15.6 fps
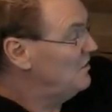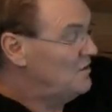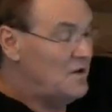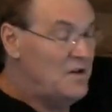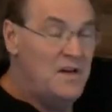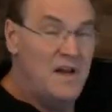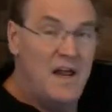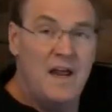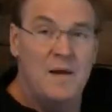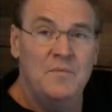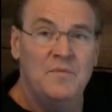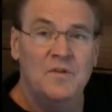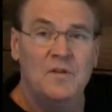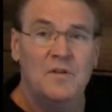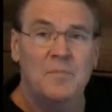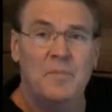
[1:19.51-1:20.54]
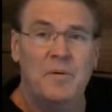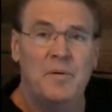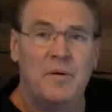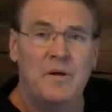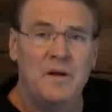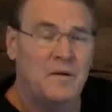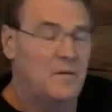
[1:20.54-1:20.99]
The names of the
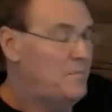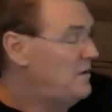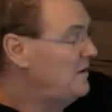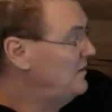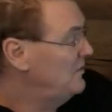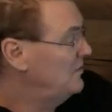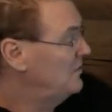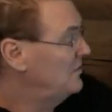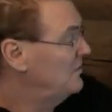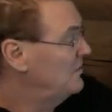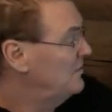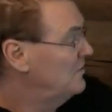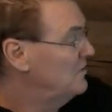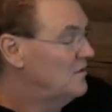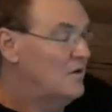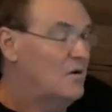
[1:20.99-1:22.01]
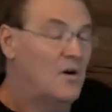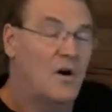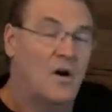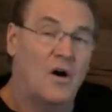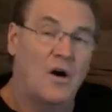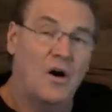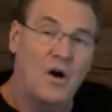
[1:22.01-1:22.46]
pieces
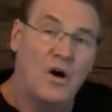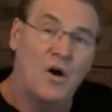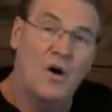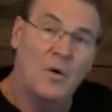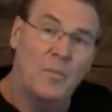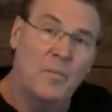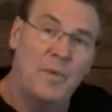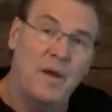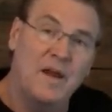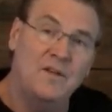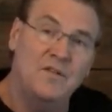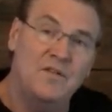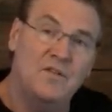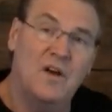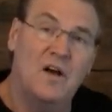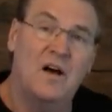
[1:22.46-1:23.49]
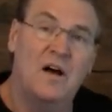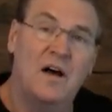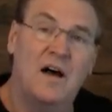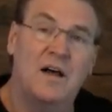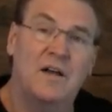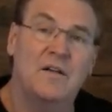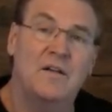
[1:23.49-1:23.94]
are based
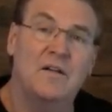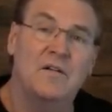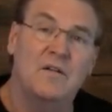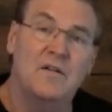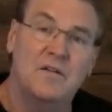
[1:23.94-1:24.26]
on